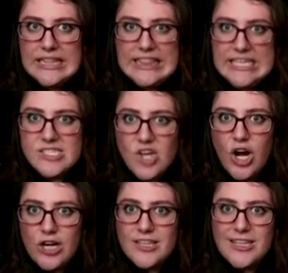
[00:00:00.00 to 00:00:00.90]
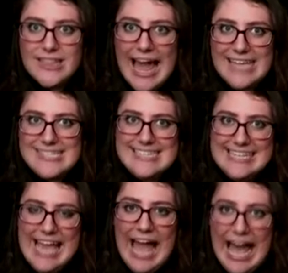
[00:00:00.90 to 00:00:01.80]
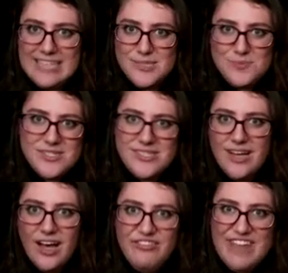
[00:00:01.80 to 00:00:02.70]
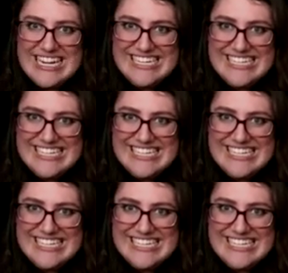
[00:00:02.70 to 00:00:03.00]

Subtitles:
These are the last gasps of a